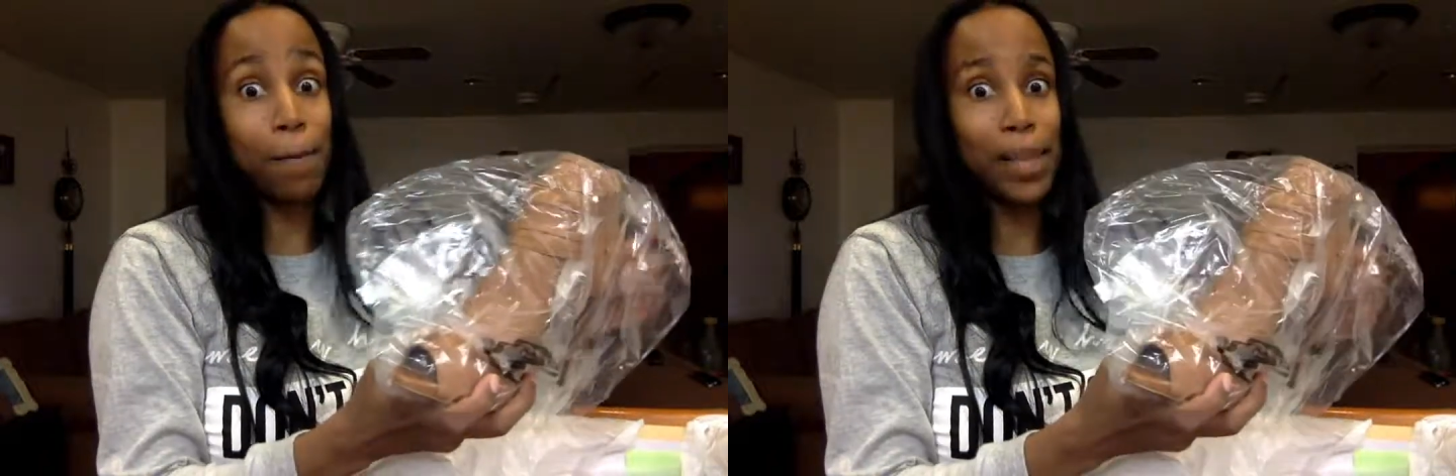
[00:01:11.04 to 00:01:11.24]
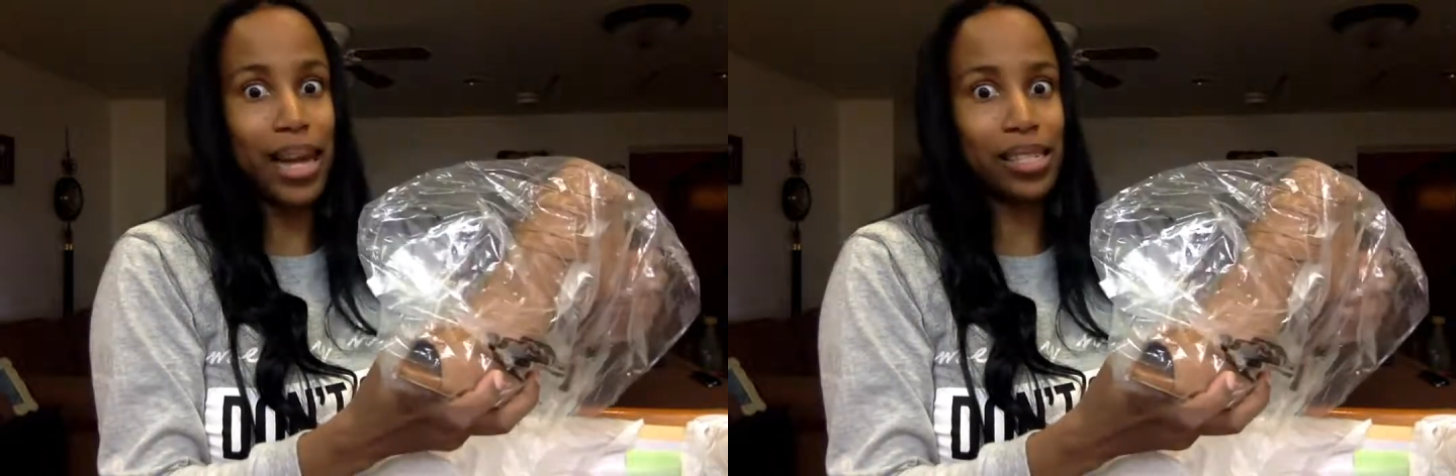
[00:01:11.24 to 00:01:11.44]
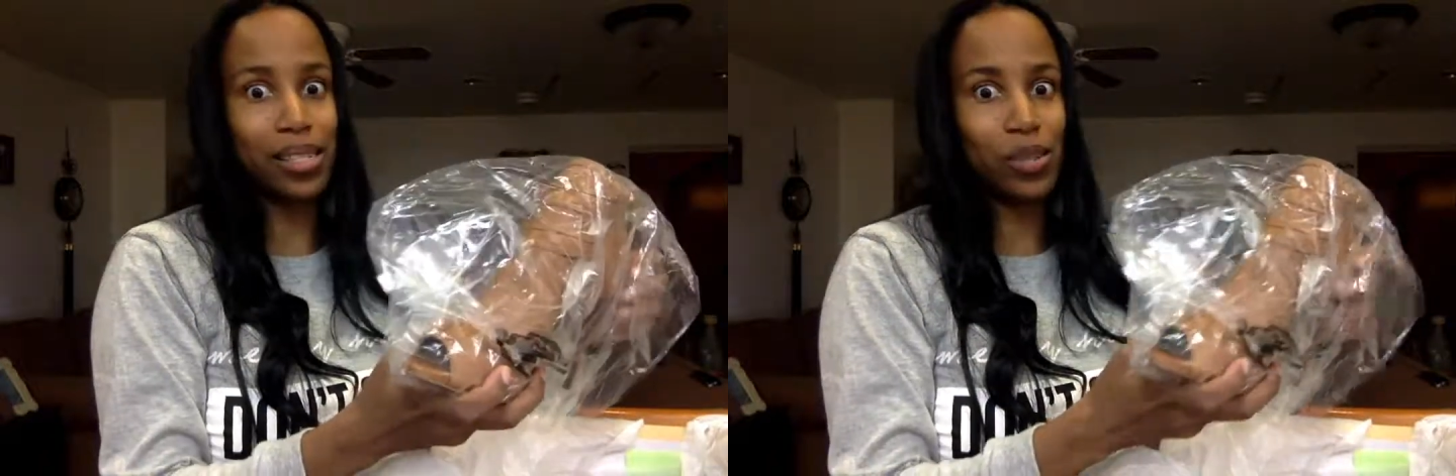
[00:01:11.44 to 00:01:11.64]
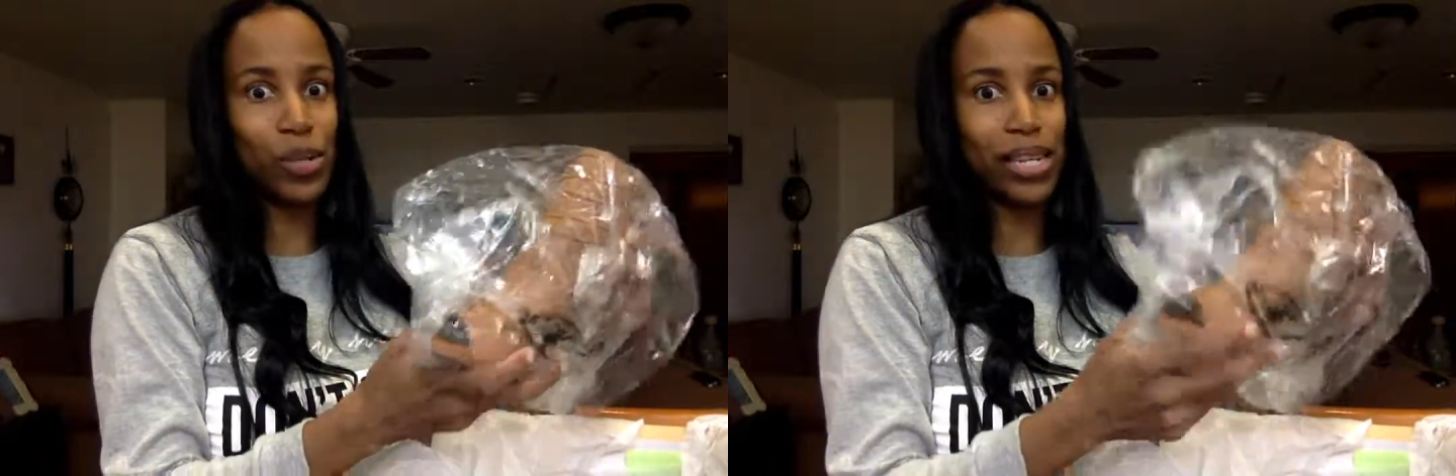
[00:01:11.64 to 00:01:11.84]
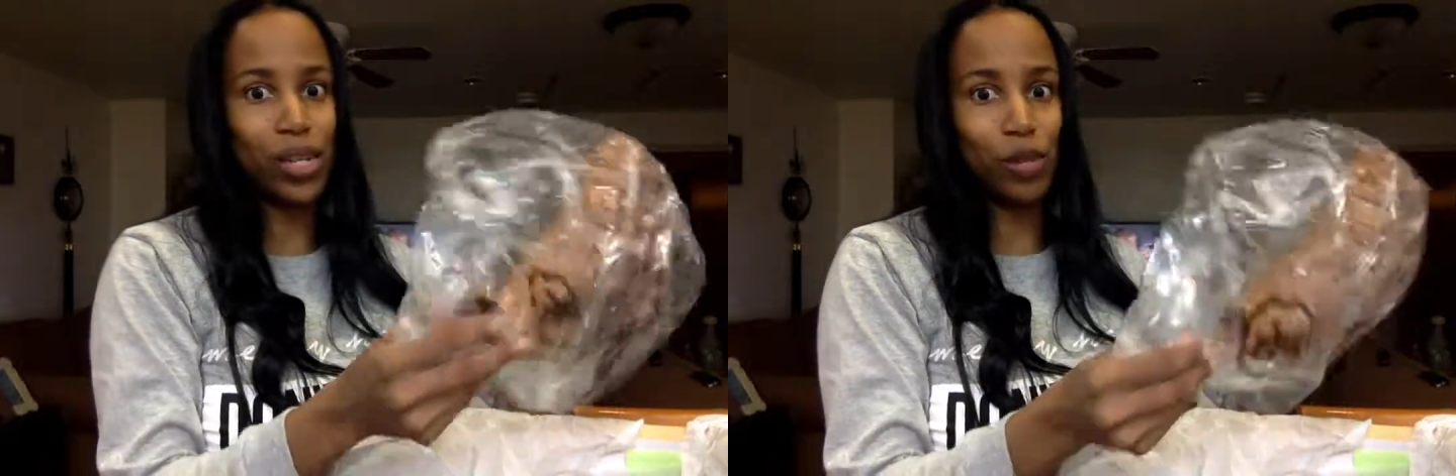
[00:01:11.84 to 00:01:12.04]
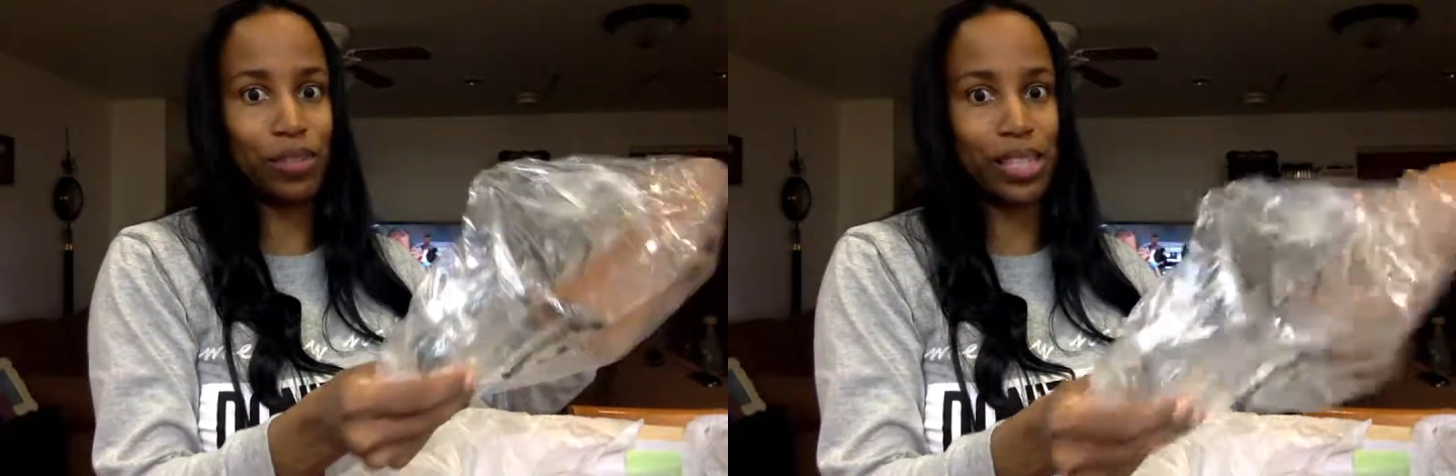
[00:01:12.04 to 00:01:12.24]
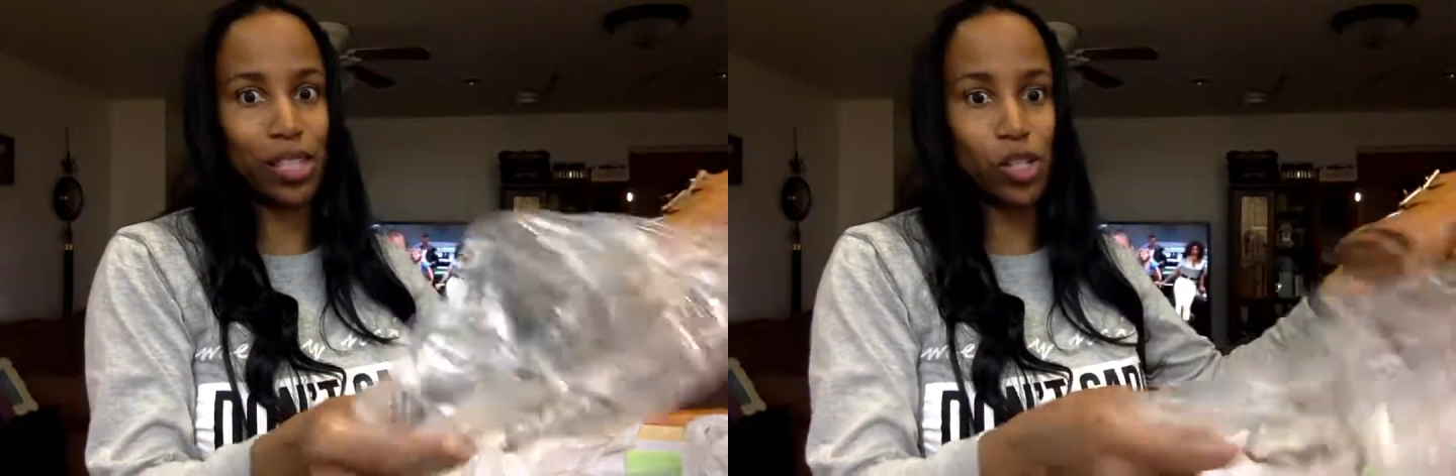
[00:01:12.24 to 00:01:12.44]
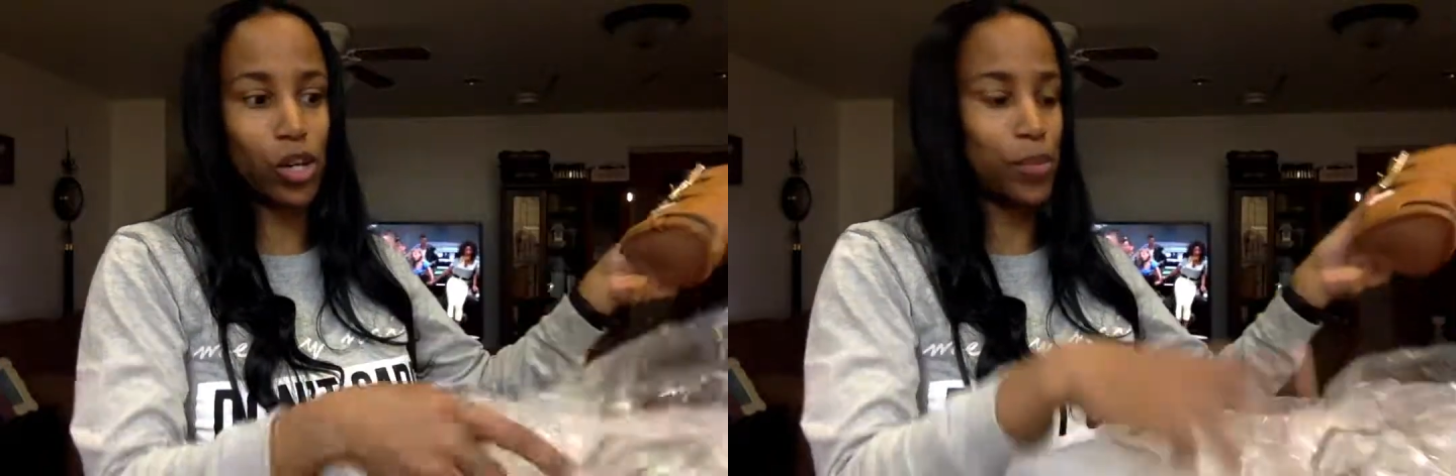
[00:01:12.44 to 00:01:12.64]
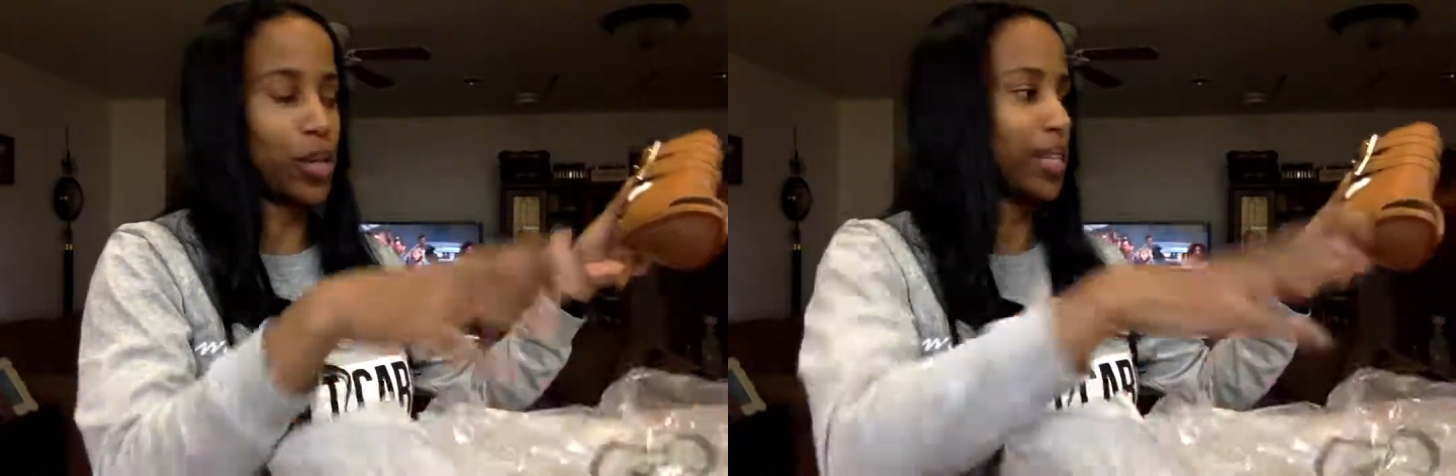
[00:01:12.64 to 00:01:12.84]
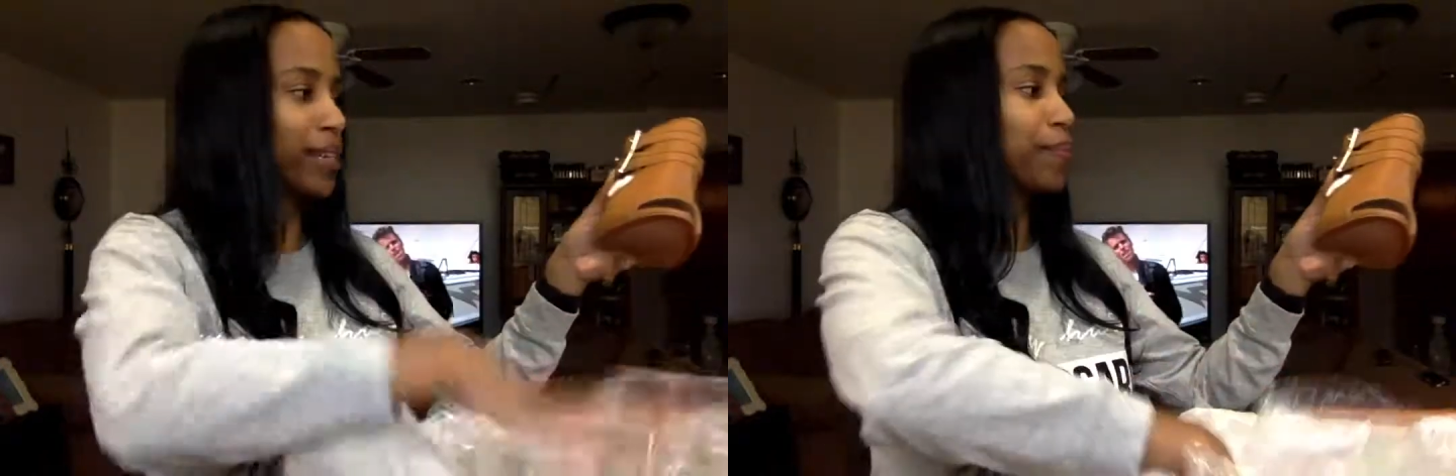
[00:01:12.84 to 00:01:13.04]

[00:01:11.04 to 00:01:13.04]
Max is awake. Hopefully doesn't start barking.